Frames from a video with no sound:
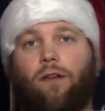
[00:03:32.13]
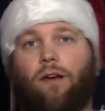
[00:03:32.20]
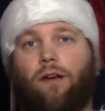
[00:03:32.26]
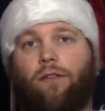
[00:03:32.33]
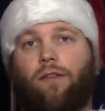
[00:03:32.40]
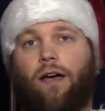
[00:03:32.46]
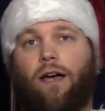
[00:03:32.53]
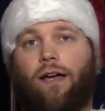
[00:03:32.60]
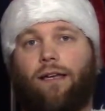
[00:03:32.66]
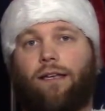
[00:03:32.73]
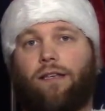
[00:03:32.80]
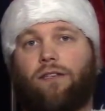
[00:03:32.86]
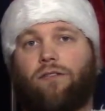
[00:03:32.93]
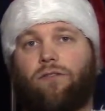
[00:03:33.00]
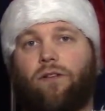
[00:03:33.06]
on the high
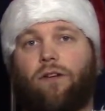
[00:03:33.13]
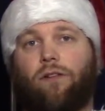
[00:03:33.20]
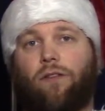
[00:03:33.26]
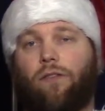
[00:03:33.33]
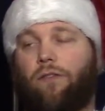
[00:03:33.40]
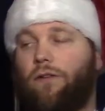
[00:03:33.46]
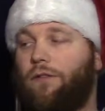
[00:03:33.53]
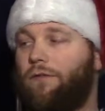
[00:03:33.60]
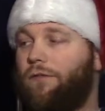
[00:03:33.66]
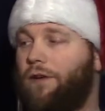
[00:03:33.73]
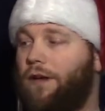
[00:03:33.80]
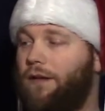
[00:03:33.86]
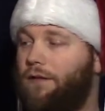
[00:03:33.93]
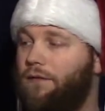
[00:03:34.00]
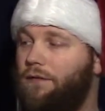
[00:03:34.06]
E string on the 3rd
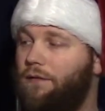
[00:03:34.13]
fret.